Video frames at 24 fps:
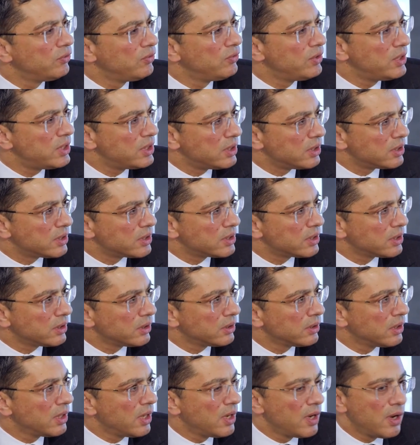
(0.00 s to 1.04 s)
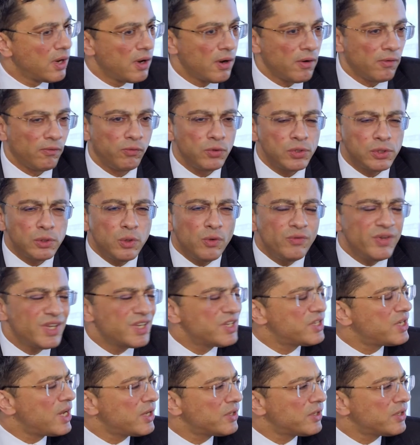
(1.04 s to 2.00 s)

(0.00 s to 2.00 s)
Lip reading: incentivizes